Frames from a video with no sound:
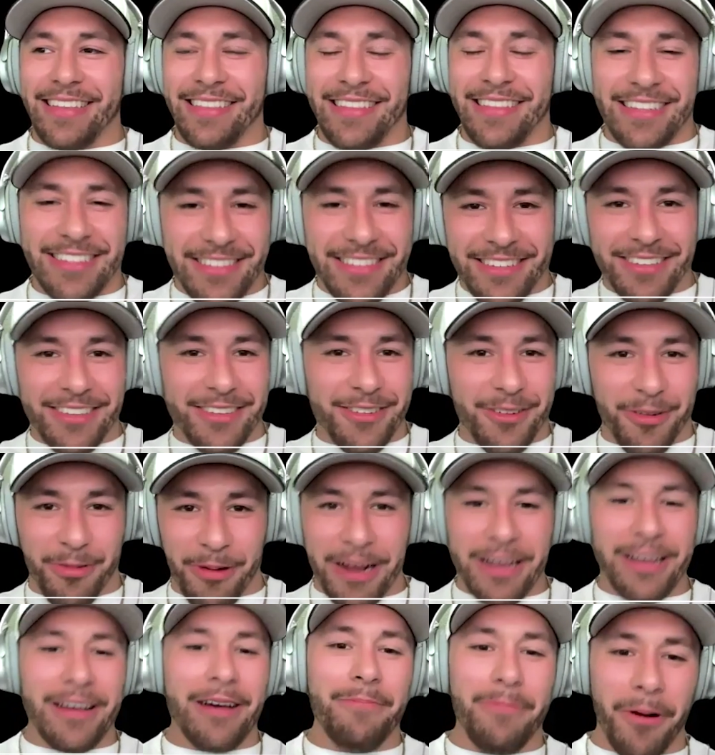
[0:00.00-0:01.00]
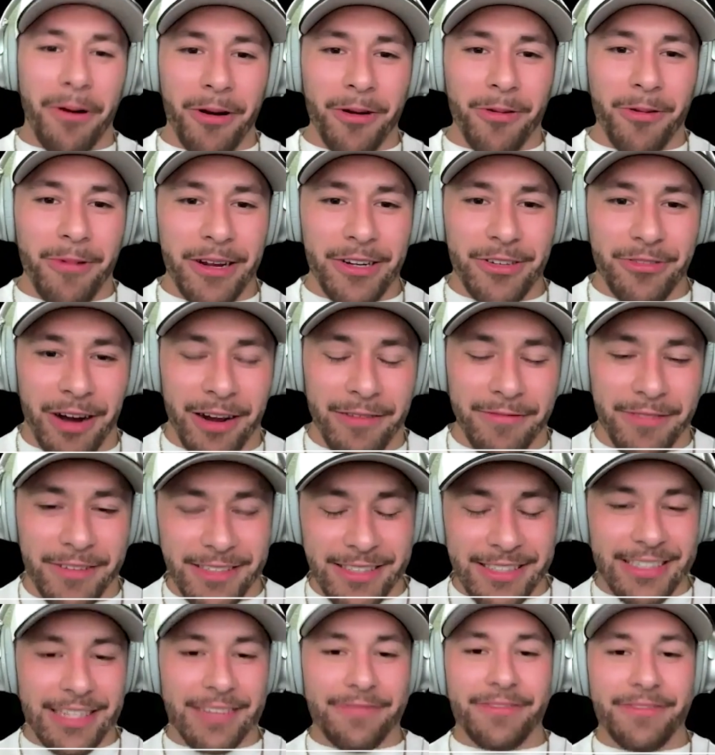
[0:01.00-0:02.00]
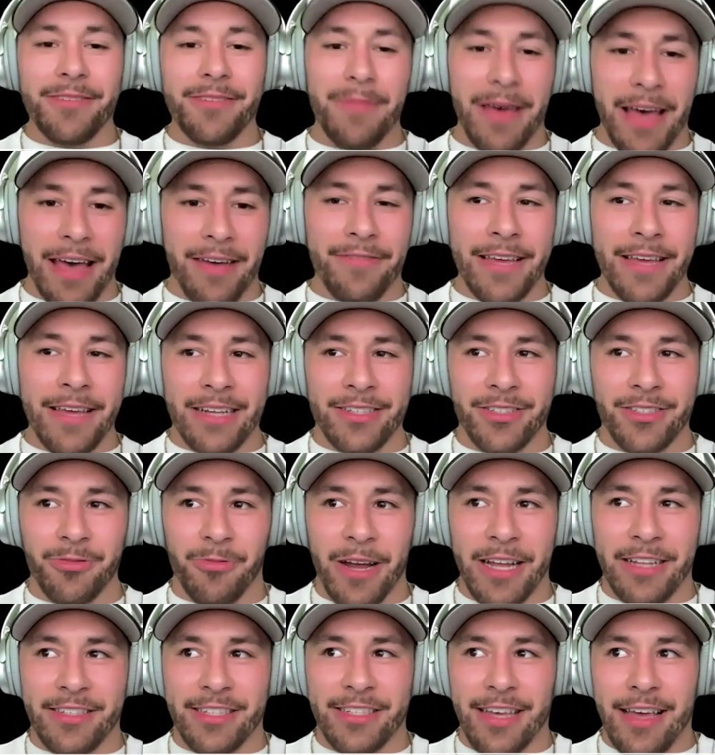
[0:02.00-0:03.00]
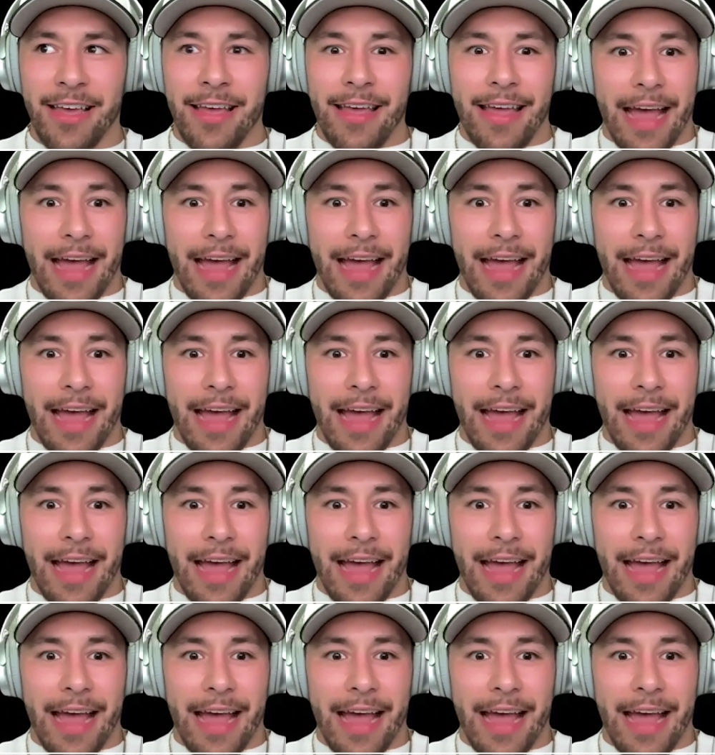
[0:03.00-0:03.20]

let's crank up Parkway Drive. Let's lift some heavy ass weights.